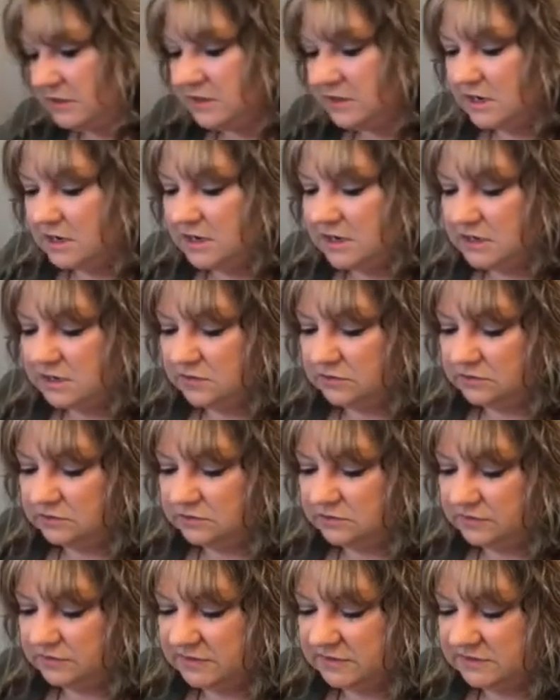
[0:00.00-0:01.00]
hot
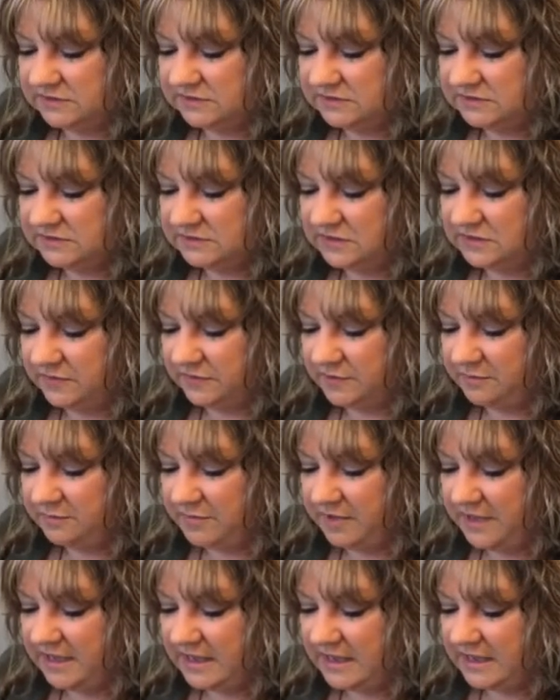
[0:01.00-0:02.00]
glue this on the
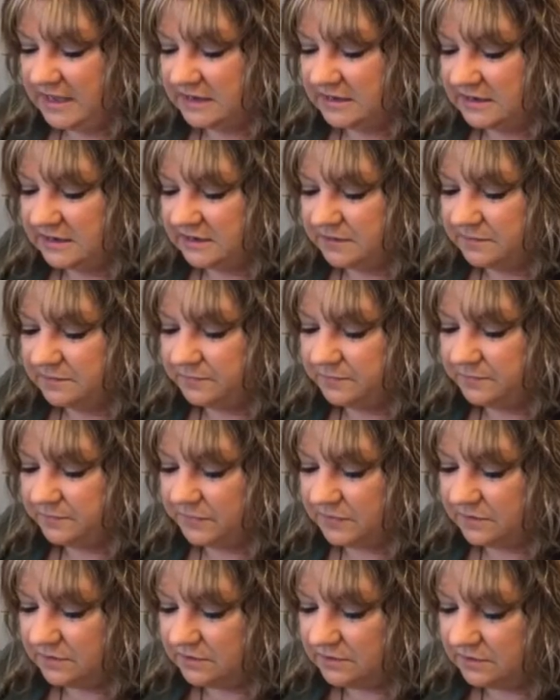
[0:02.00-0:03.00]
back
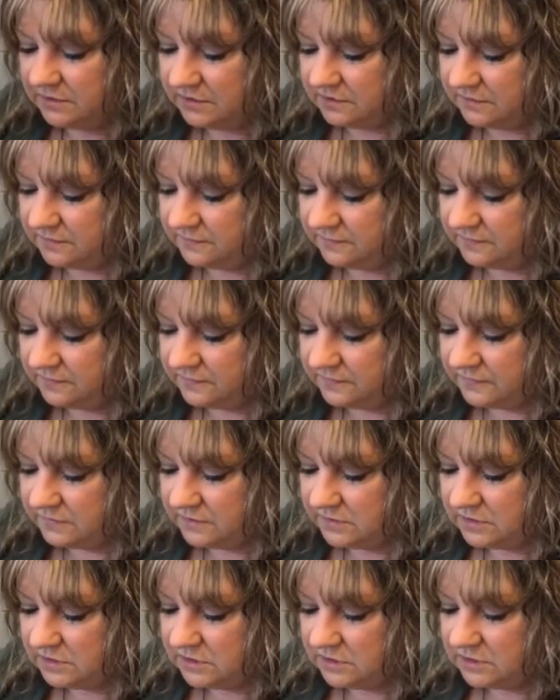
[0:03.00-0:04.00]
of
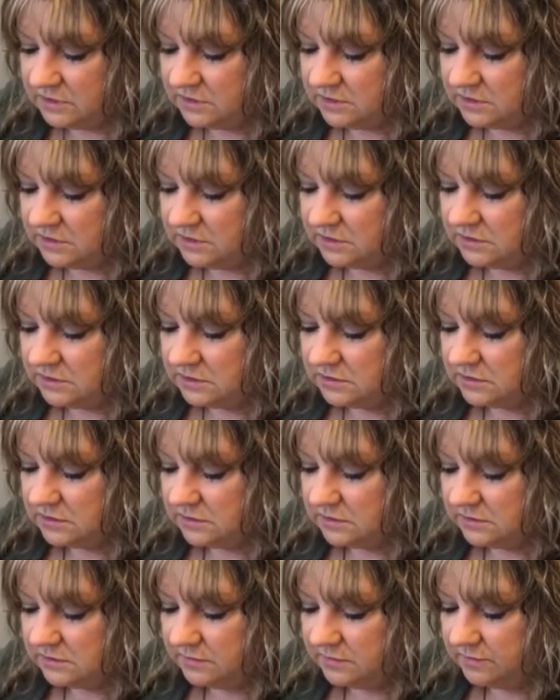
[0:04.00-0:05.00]

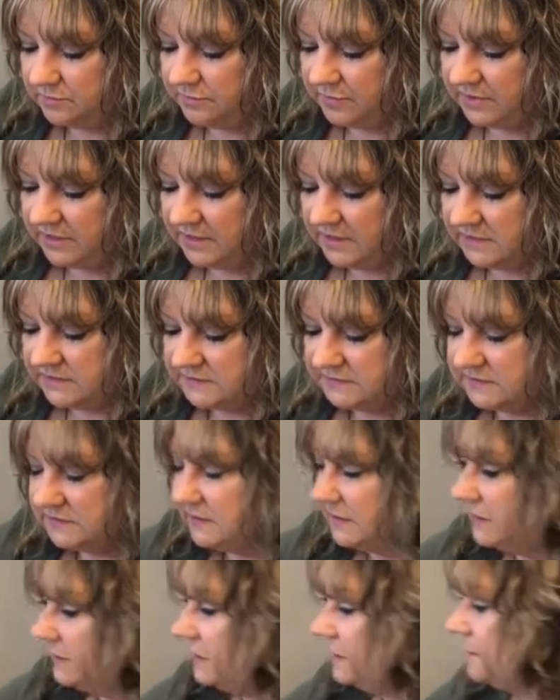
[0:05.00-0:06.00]
the
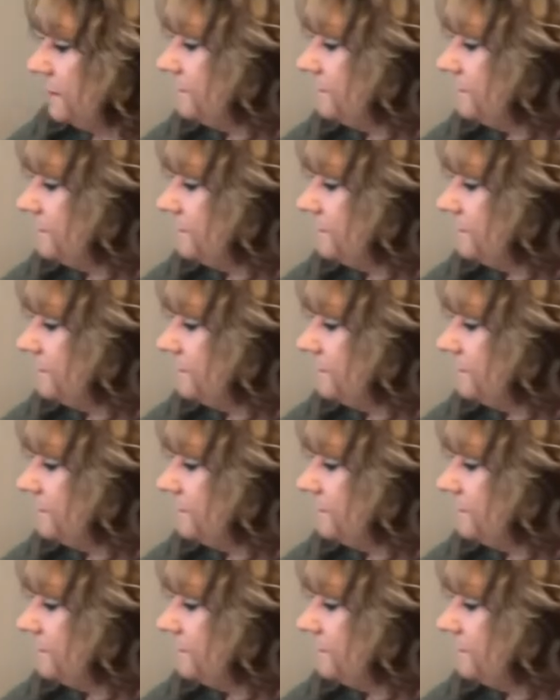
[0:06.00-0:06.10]
basket.